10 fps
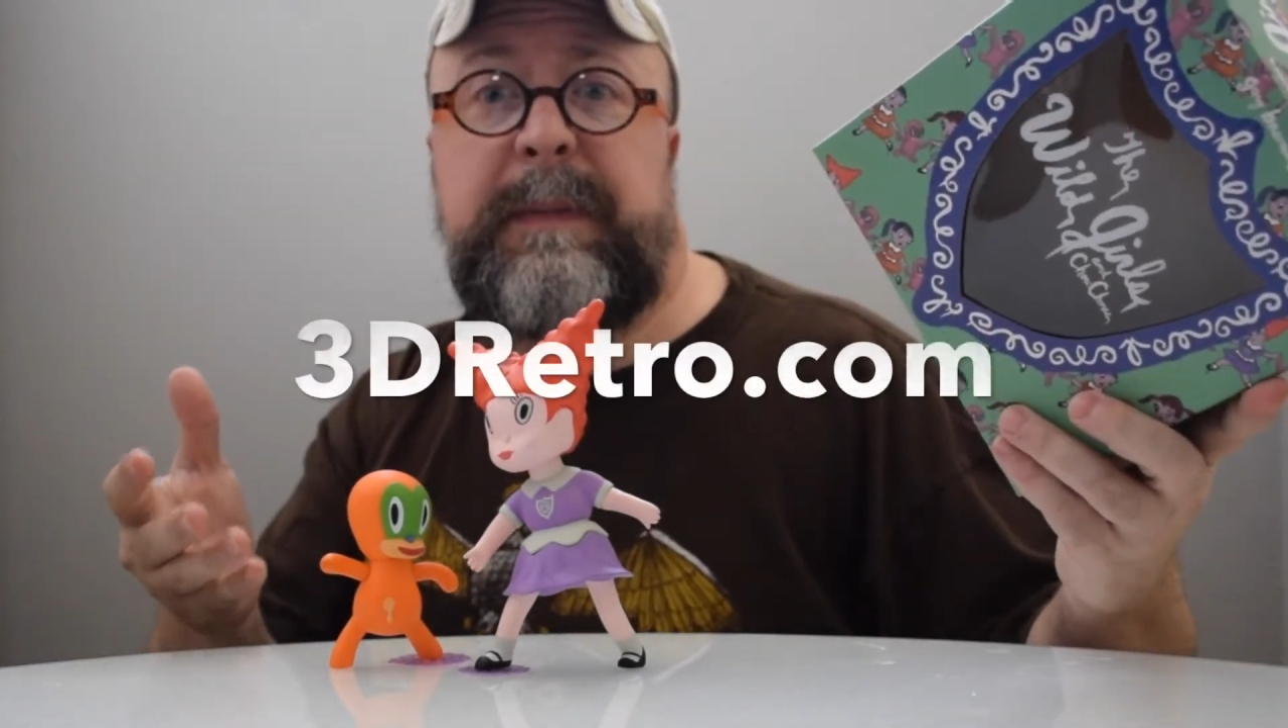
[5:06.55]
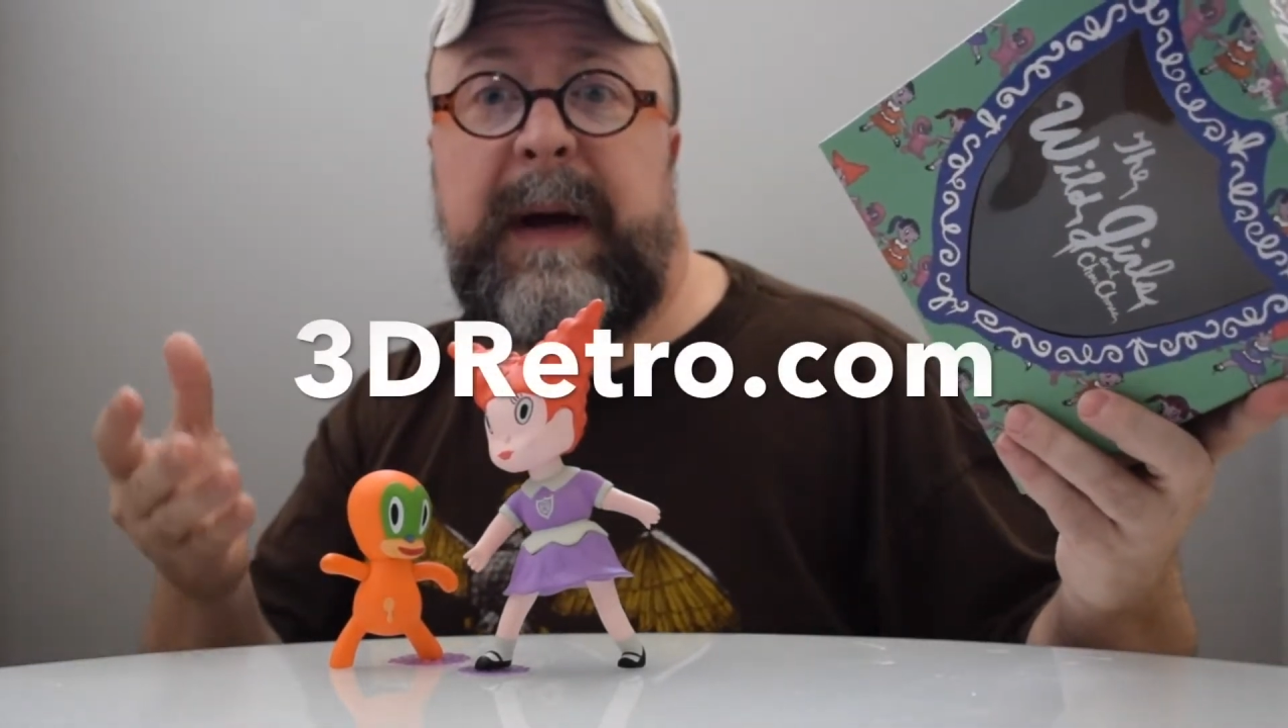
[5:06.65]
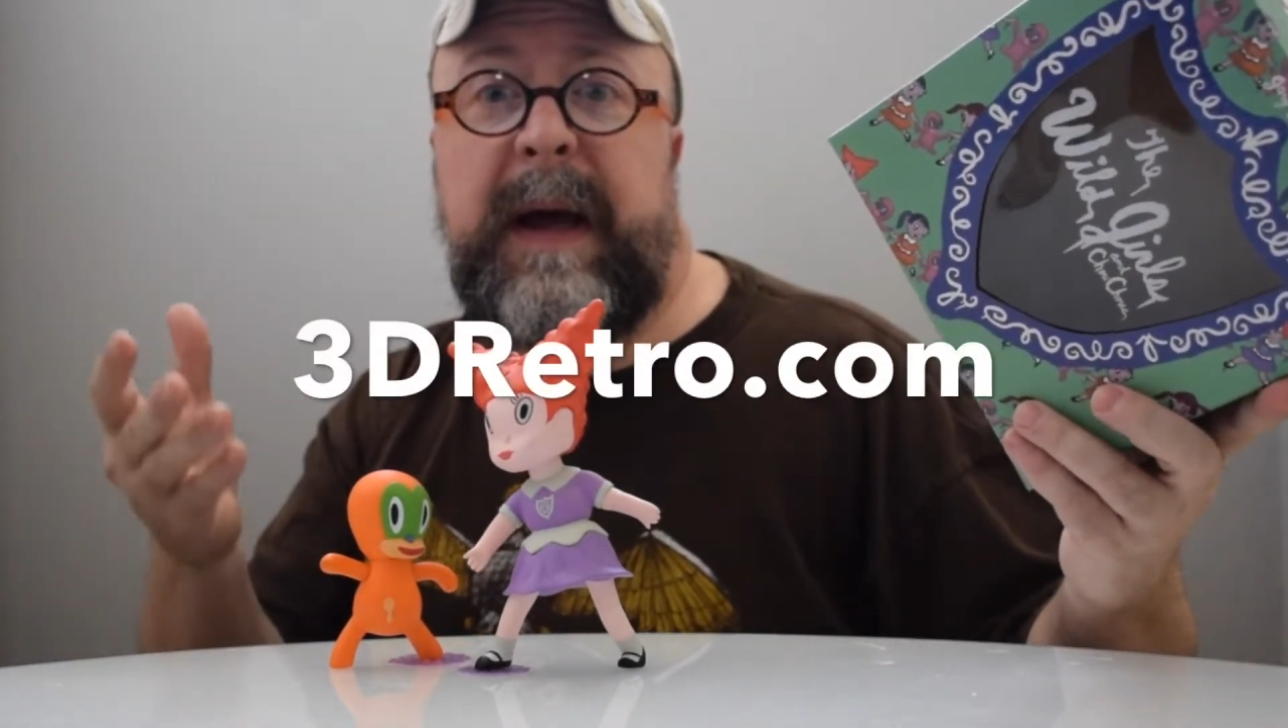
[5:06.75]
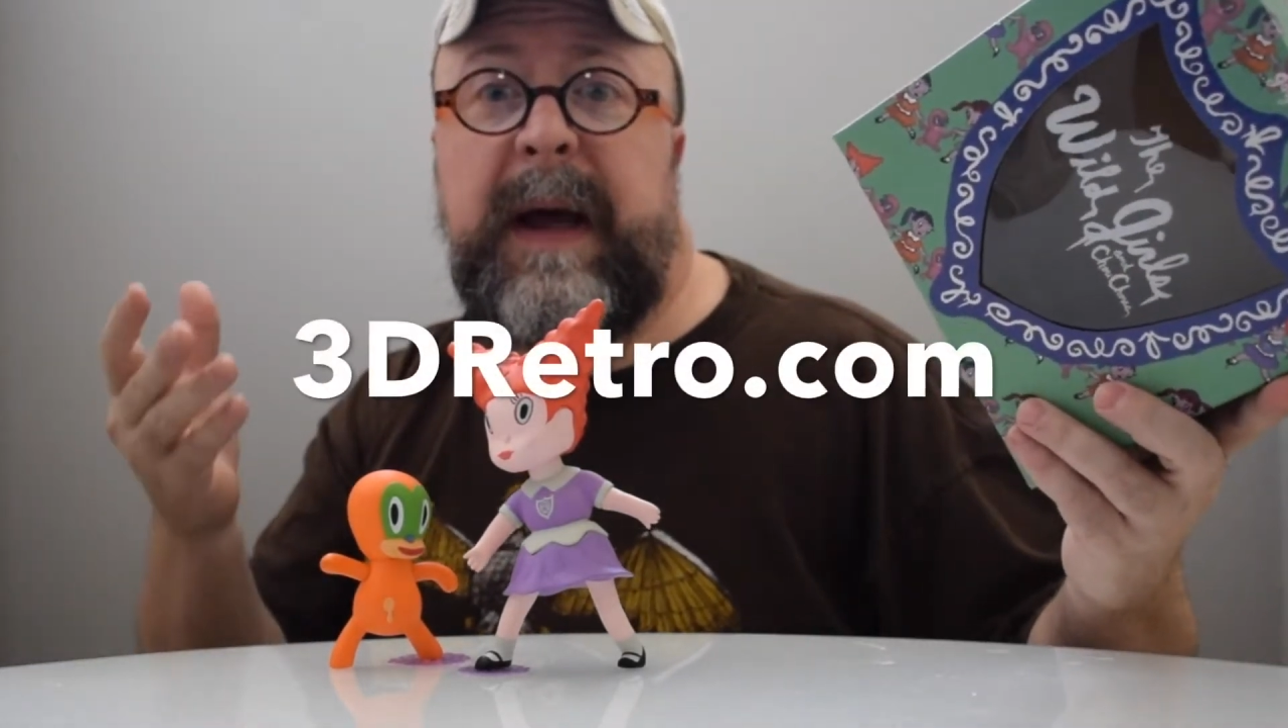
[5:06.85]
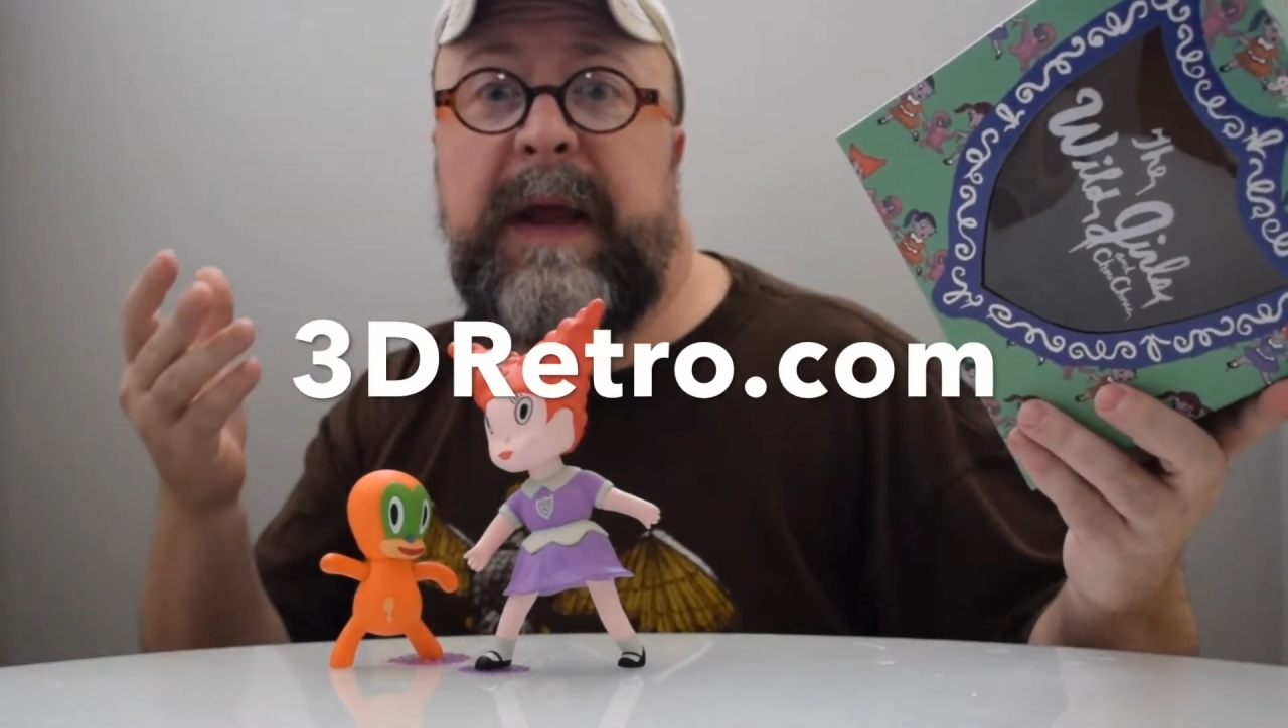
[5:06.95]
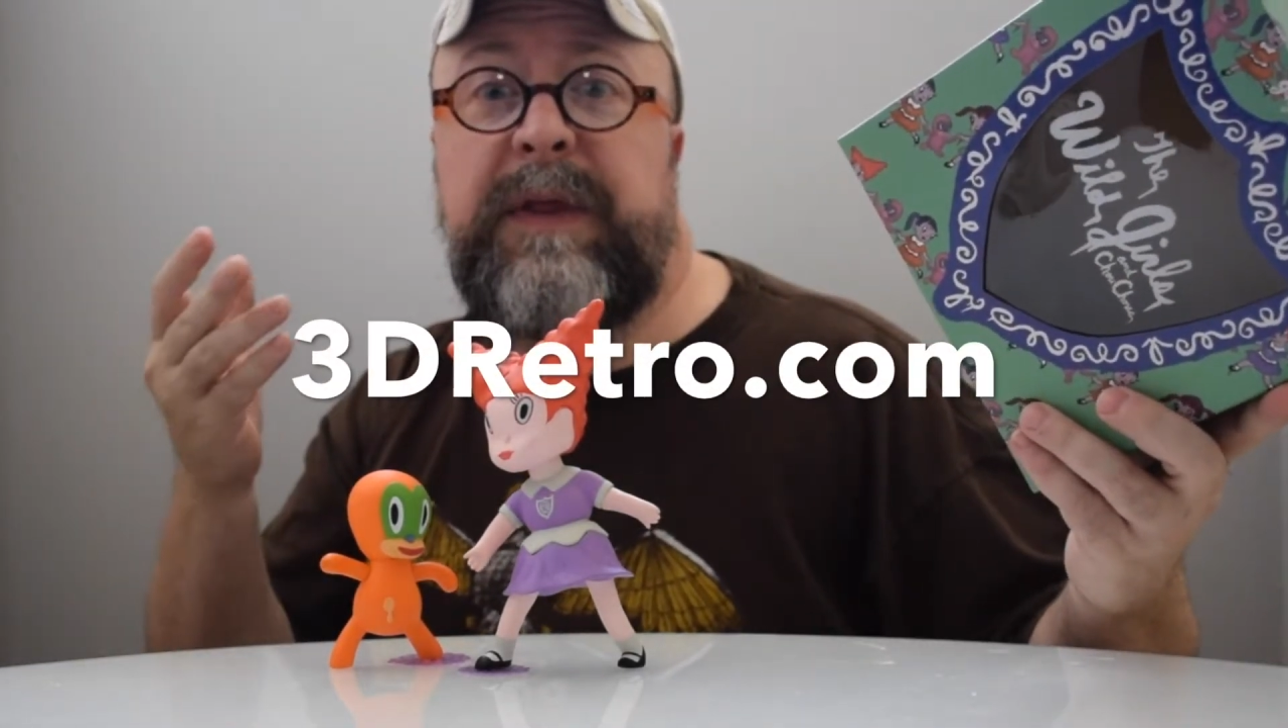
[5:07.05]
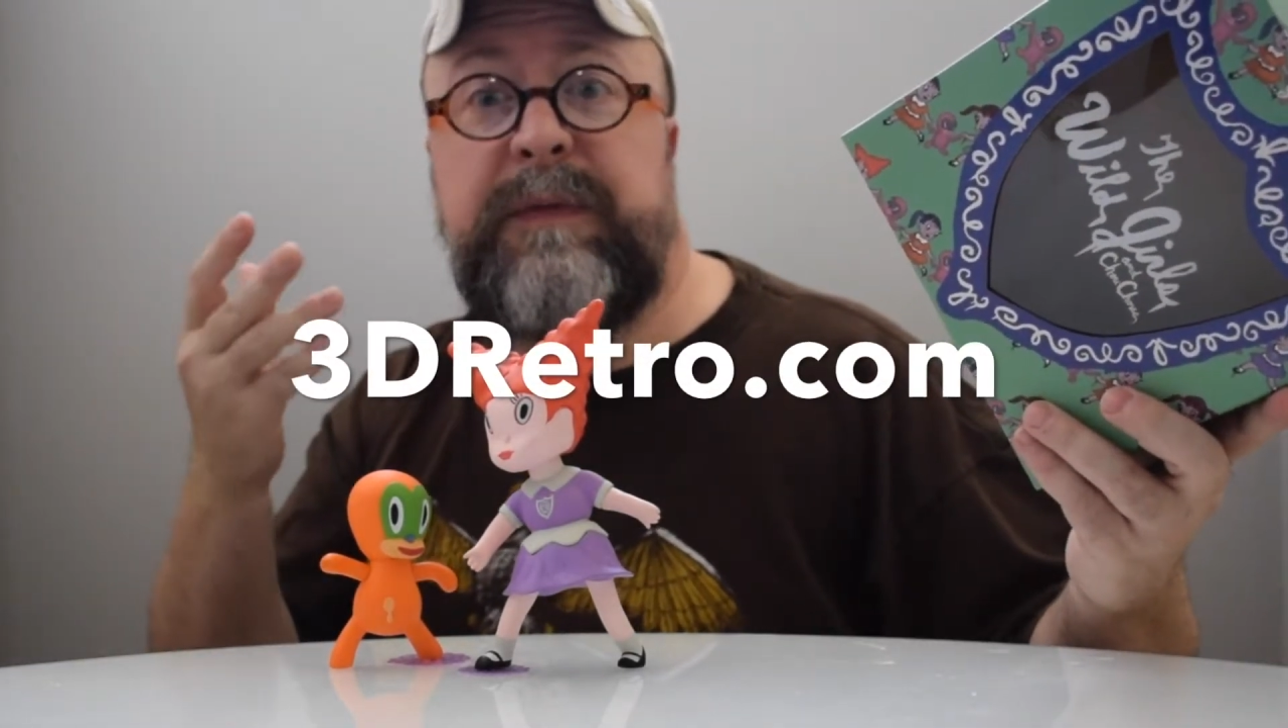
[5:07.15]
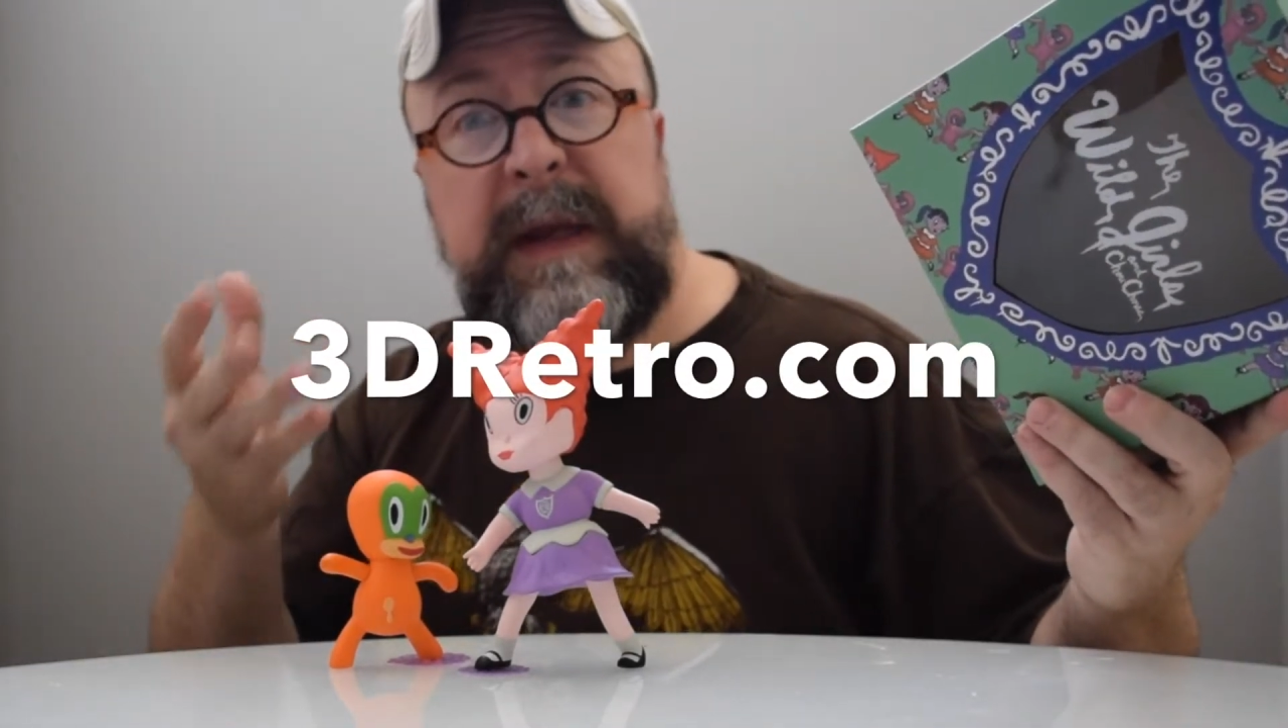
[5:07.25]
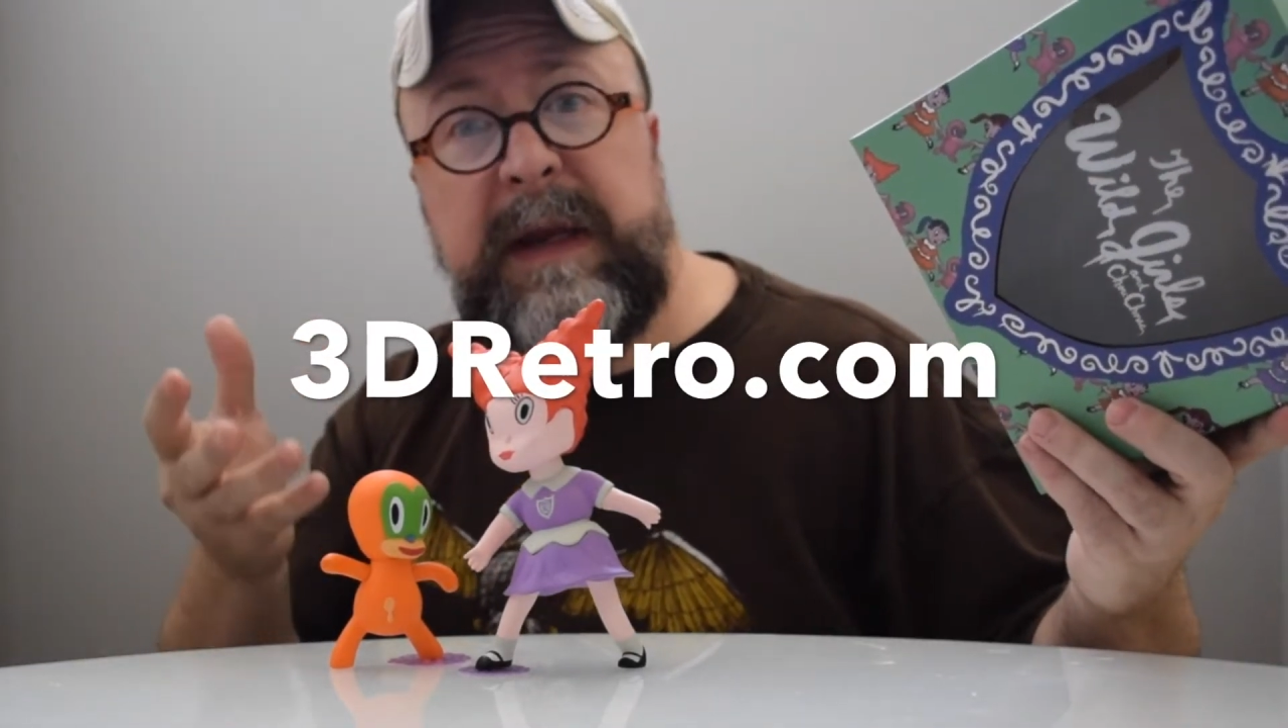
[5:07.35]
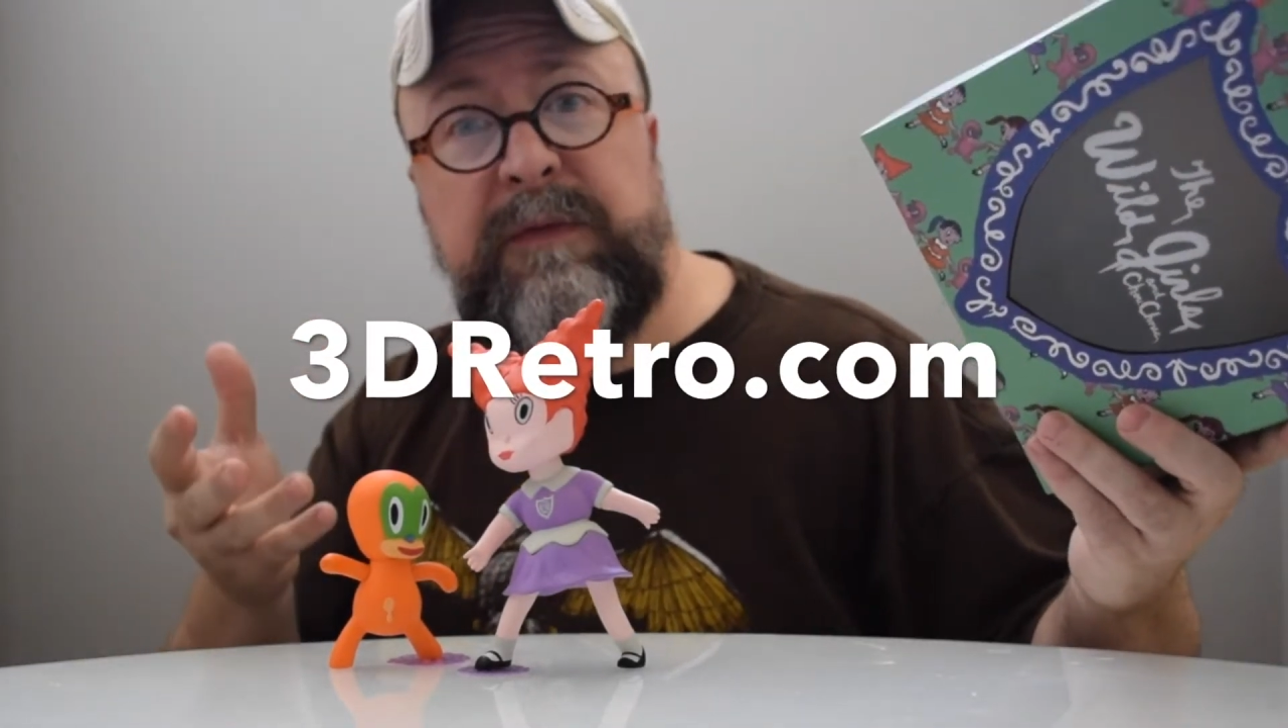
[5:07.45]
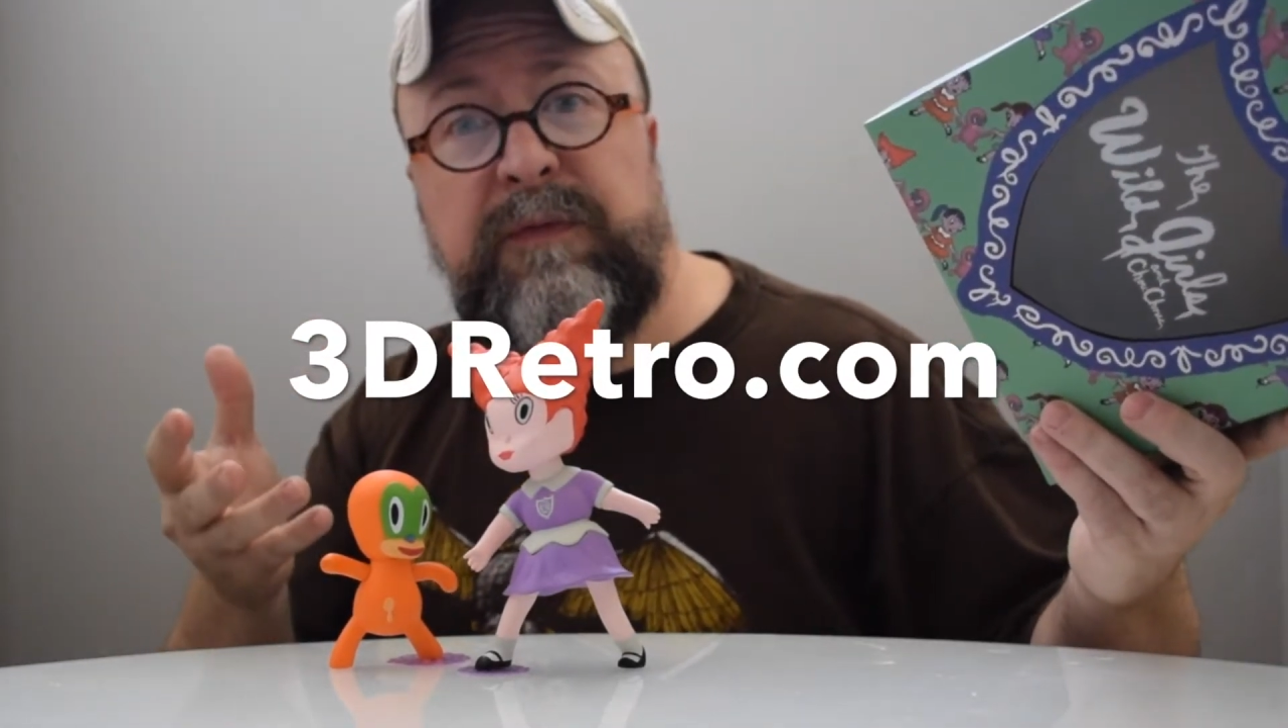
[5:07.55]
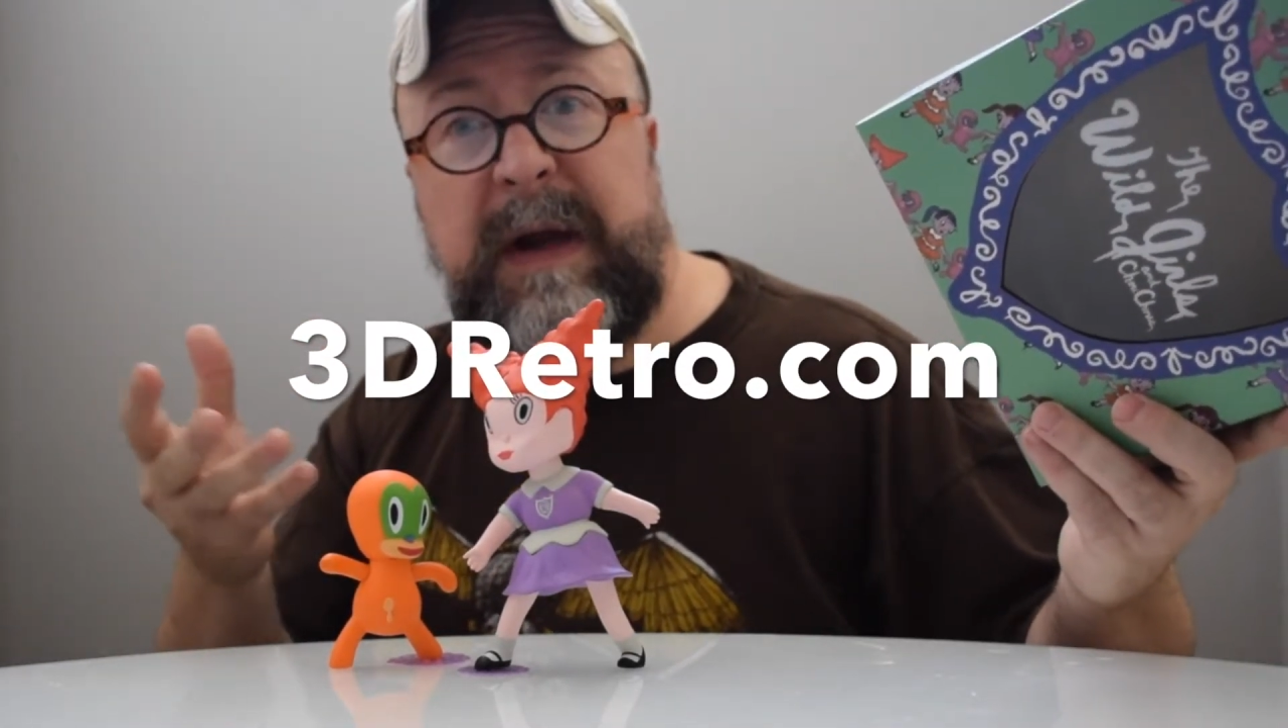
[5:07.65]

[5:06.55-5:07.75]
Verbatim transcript: by 3D